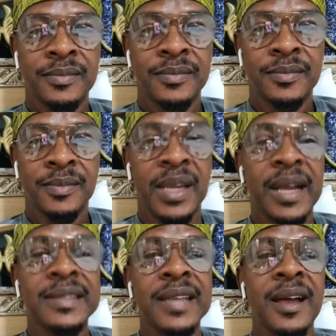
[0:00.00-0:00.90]
Because
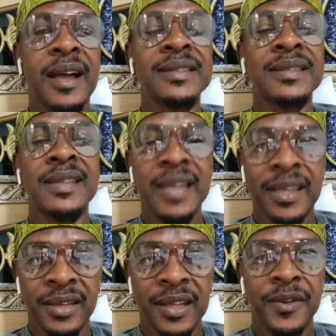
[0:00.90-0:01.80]
a, a sinner, you
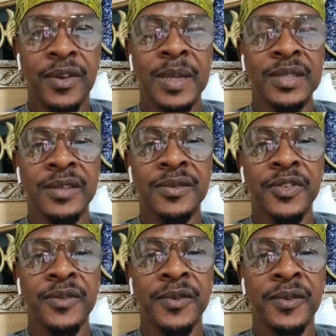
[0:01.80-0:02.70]
need to come to church
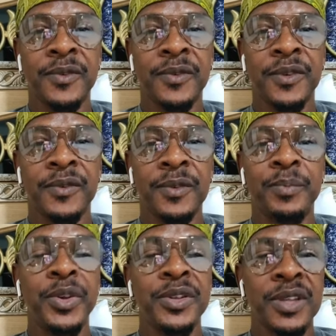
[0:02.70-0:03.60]
to
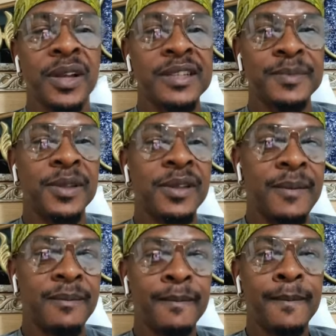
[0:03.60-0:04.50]
preach the gospel to them.
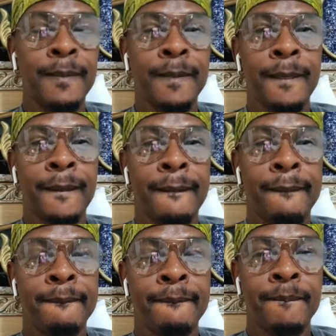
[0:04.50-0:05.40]

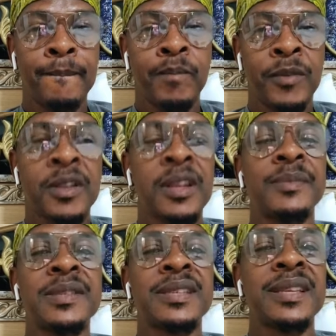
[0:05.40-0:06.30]
So them
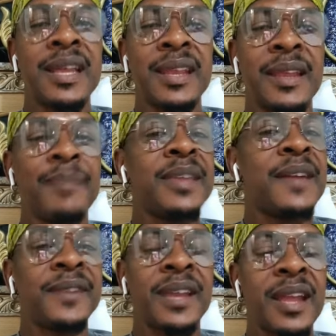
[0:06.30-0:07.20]
sinner they them devil,
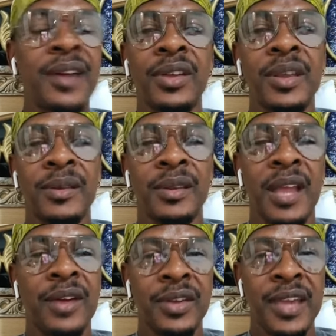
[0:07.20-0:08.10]
they not go get, not
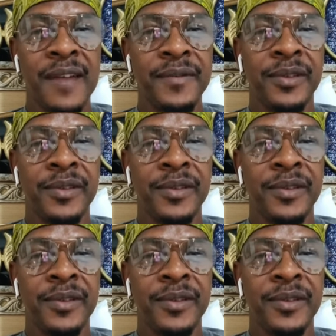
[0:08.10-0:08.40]
go get offering.